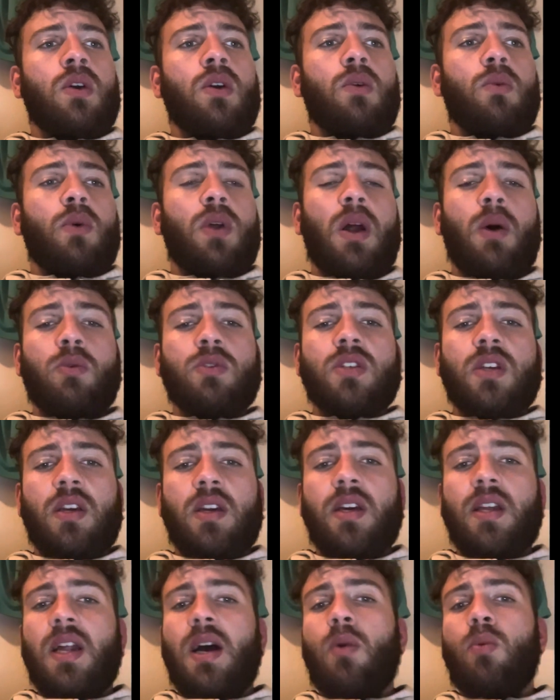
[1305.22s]
I was a
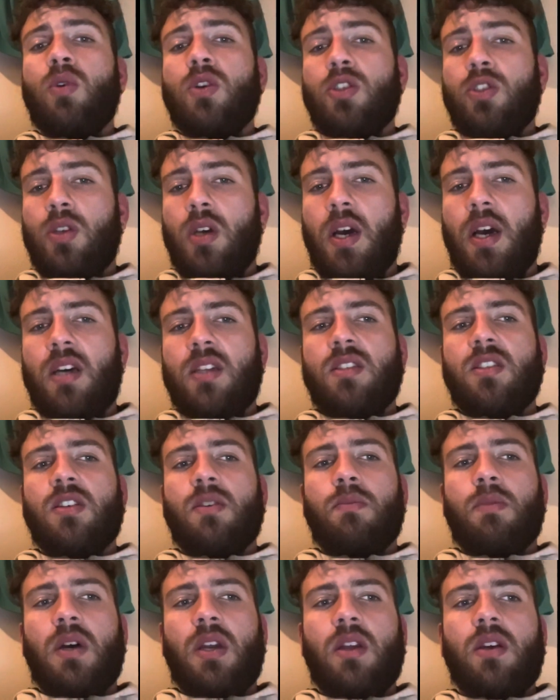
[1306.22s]
kid, I wish I had
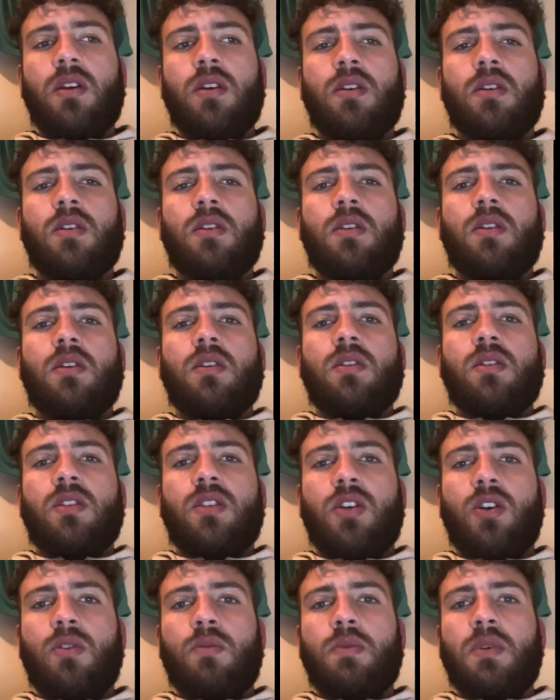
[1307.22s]
somebody
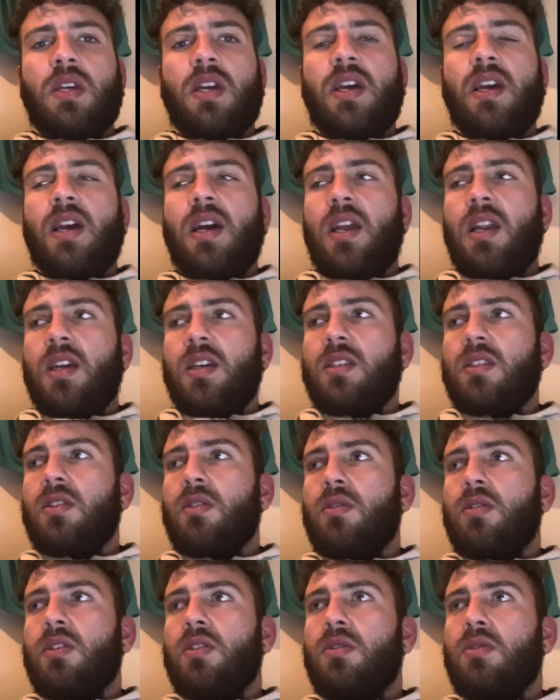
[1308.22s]
tell me, hey, Alex, you
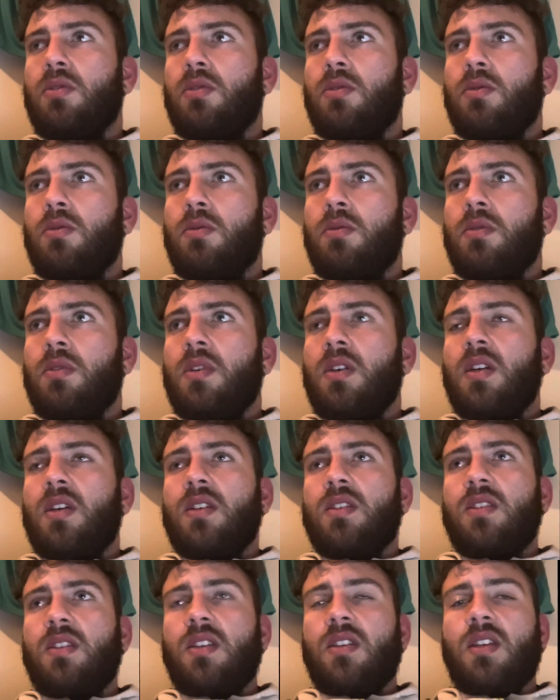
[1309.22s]
need to
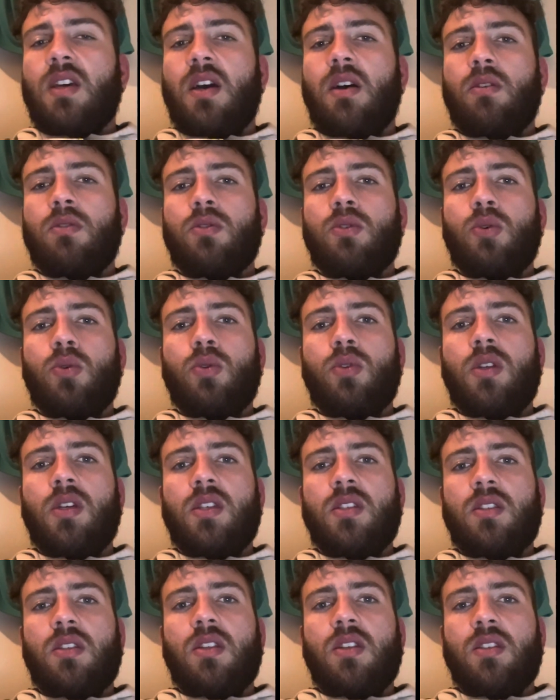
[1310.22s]
sit down, do
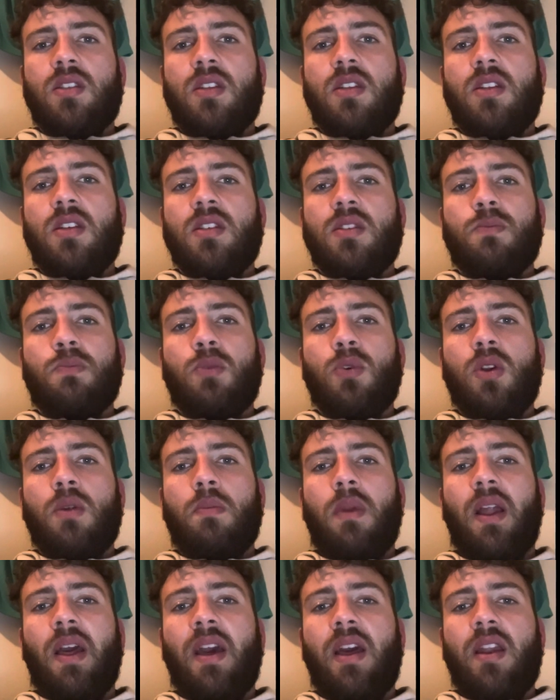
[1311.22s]
this, this, and this, put a
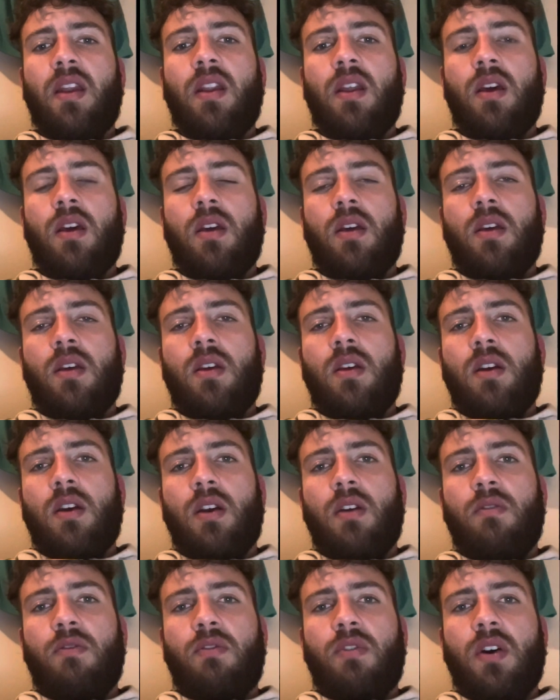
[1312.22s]
plan
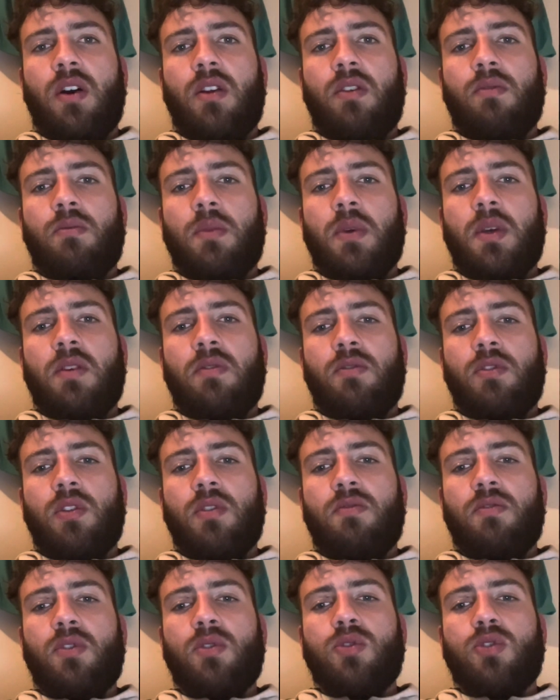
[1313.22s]
in front of me for the
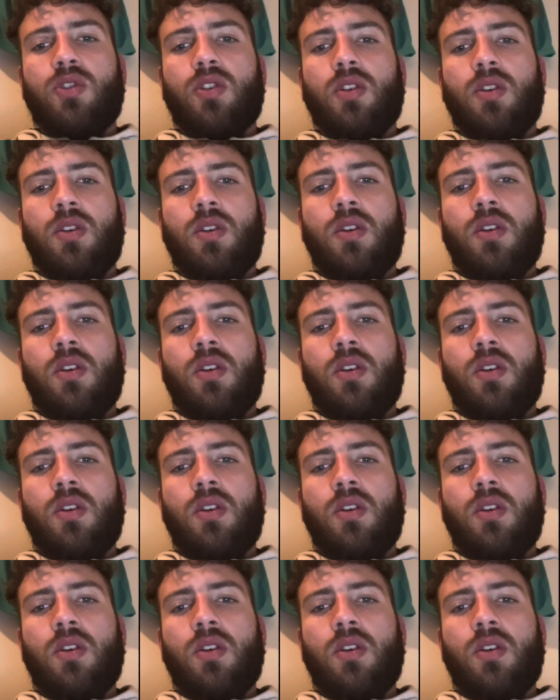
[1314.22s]
future.